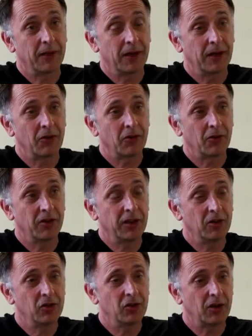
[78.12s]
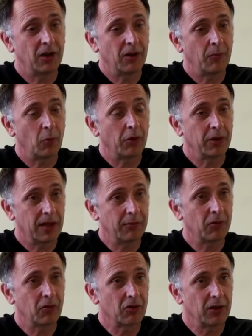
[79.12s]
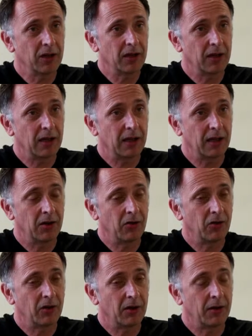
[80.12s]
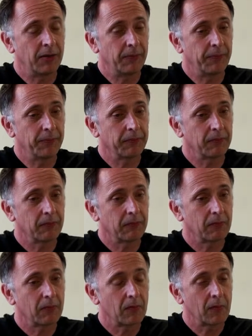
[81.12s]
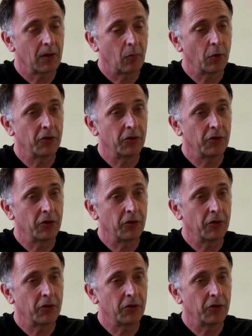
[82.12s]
and I teach um, wine chemistry and um, wine